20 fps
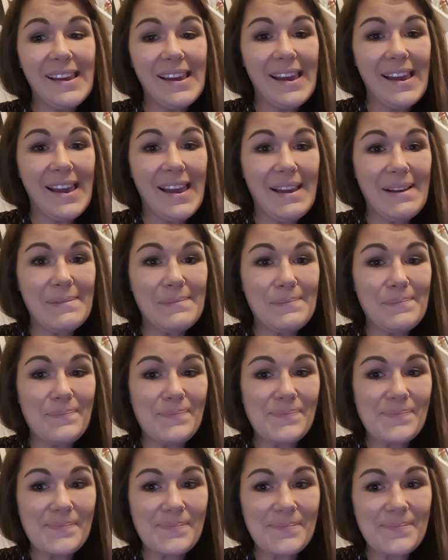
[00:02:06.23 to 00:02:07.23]
Um,
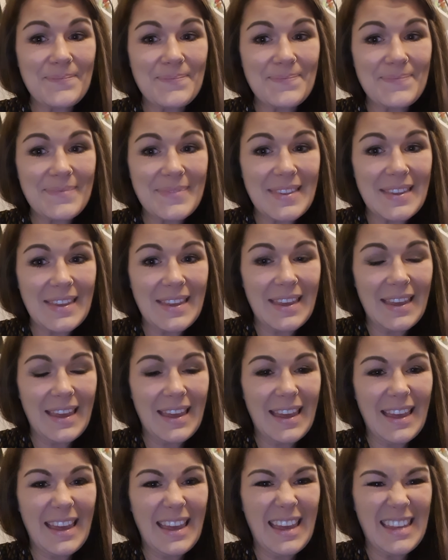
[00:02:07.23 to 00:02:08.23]

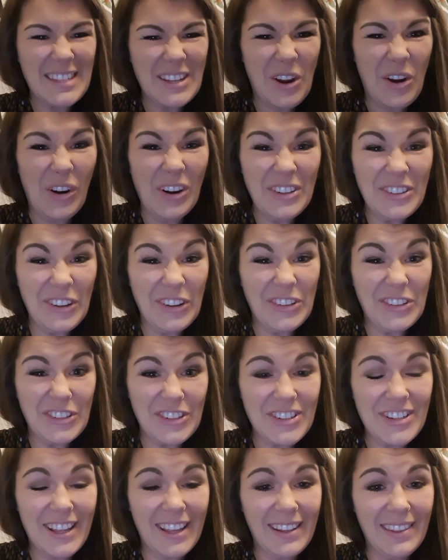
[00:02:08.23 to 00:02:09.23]
it's hard to
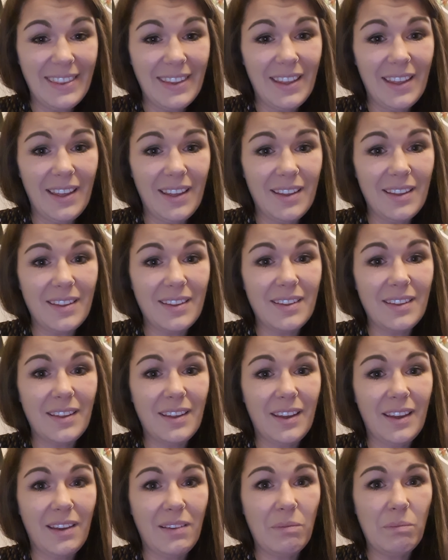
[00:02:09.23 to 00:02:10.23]
understand that,
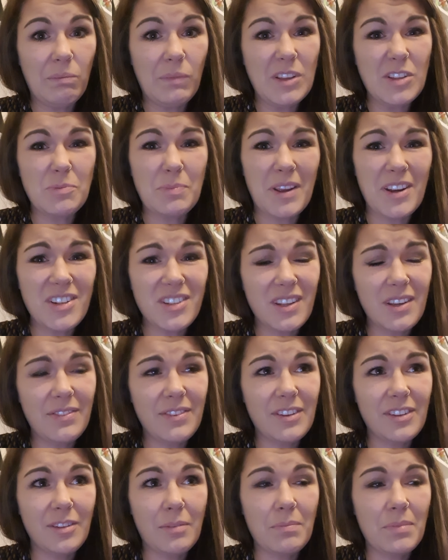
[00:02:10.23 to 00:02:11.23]
especially if
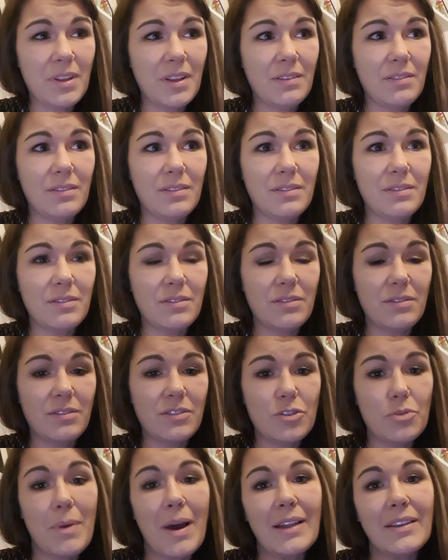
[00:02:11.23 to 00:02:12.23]
it's something
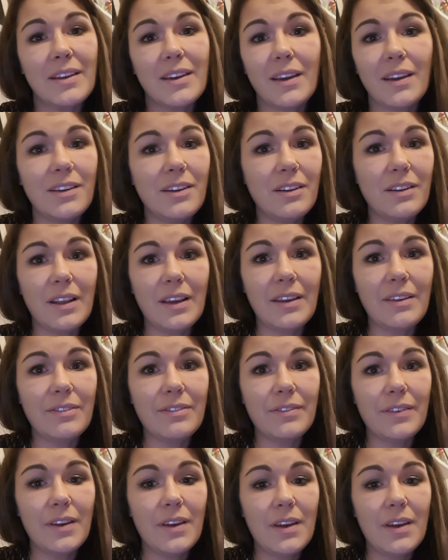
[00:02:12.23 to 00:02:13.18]
traumatic in your life.